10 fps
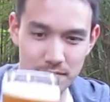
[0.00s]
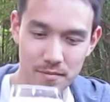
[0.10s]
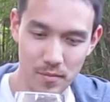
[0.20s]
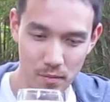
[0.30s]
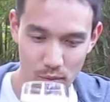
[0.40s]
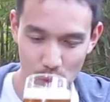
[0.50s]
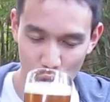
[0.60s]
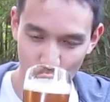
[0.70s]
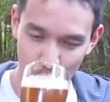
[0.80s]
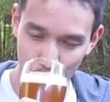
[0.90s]

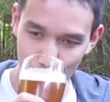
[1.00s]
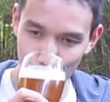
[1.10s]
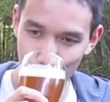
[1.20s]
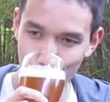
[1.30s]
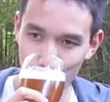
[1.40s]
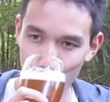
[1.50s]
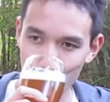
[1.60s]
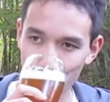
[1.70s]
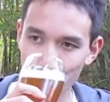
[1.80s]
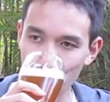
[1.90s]

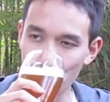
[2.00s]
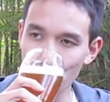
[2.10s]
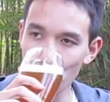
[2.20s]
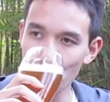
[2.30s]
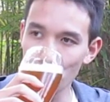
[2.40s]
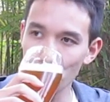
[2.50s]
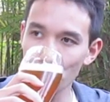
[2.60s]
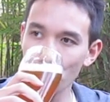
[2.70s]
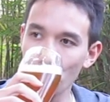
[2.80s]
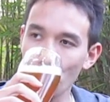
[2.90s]

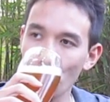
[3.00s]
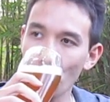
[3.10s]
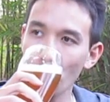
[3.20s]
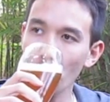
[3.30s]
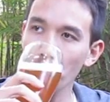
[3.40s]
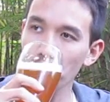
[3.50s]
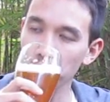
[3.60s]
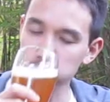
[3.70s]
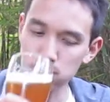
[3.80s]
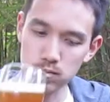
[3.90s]

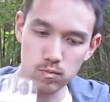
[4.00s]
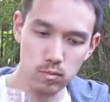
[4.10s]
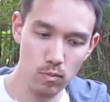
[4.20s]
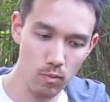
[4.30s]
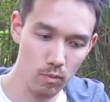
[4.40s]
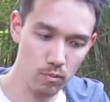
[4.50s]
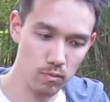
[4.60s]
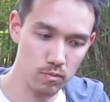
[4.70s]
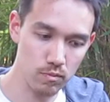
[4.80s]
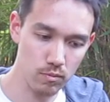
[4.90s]

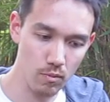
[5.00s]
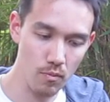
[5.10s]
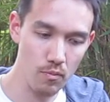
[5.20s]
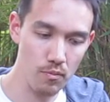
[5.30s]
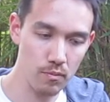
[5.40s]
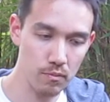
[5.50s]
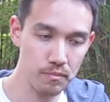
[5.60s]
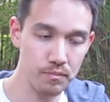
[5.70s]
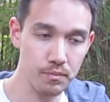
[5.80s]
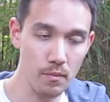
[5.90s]

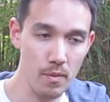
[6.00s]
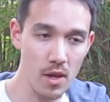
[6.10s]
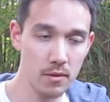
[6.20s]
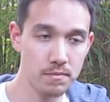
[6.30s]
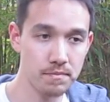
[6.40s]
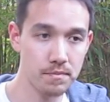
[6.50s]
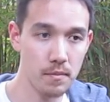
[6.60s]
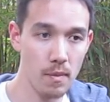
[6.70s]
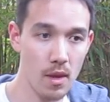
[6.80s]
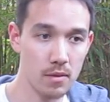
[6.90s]

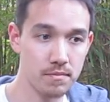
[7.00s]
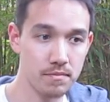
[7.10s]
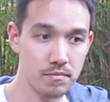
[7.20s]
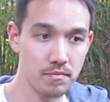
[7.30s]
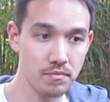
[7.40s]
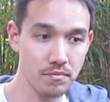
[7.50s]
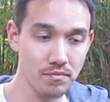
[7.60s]
(no one is talking)